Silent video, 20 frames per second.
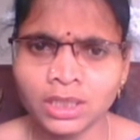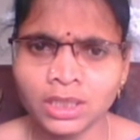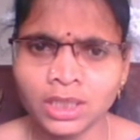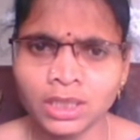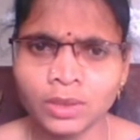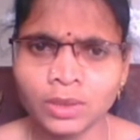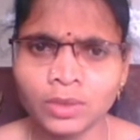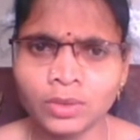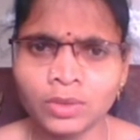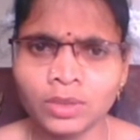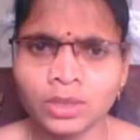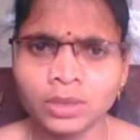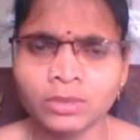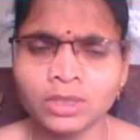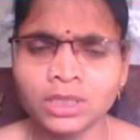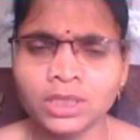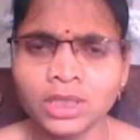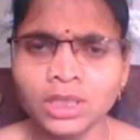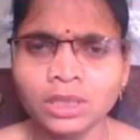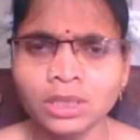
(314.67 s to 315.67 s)

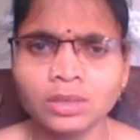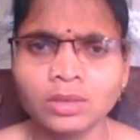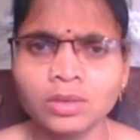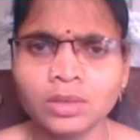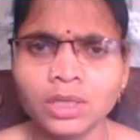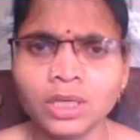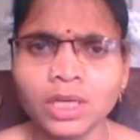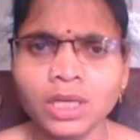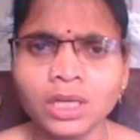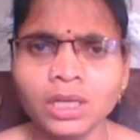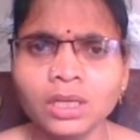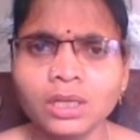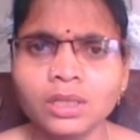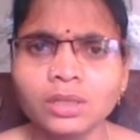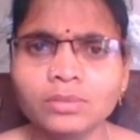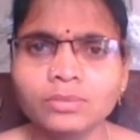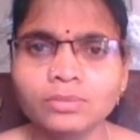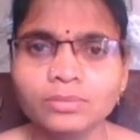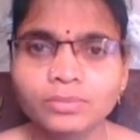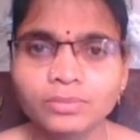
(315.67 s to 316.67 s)
electrochemistry. Okay,
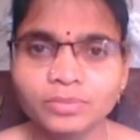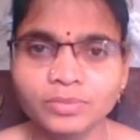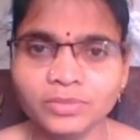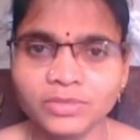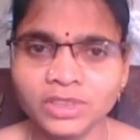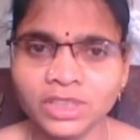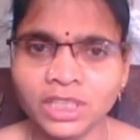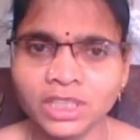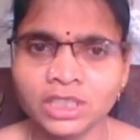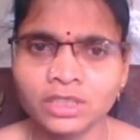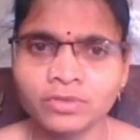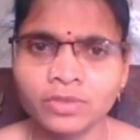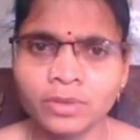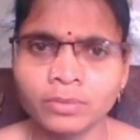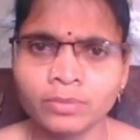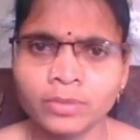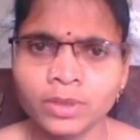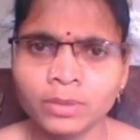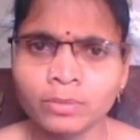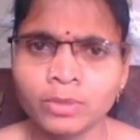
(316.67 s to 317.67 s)
next
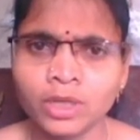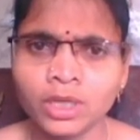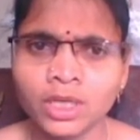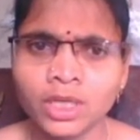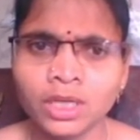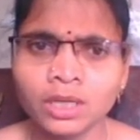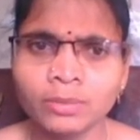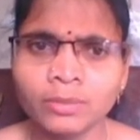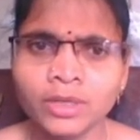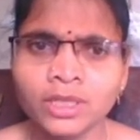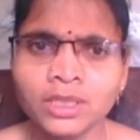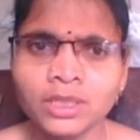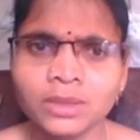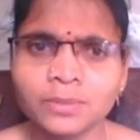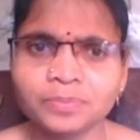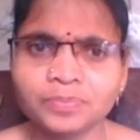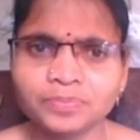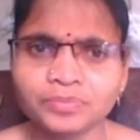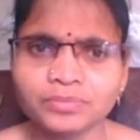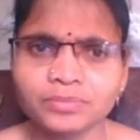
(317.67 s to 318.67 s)
from P block
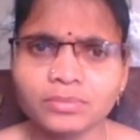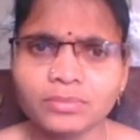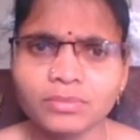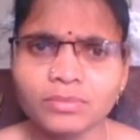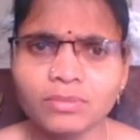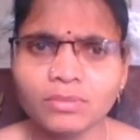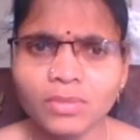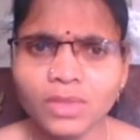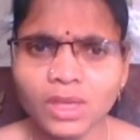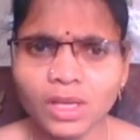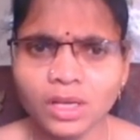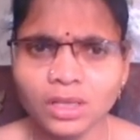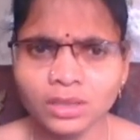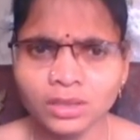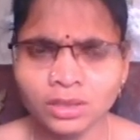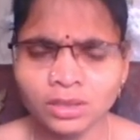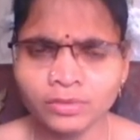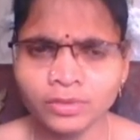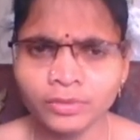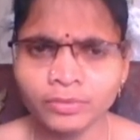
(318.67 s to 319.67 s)
elements.
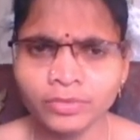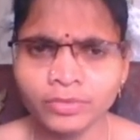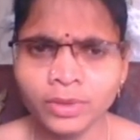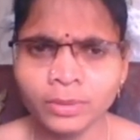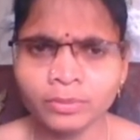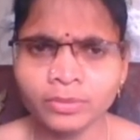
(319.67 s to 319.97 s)
So from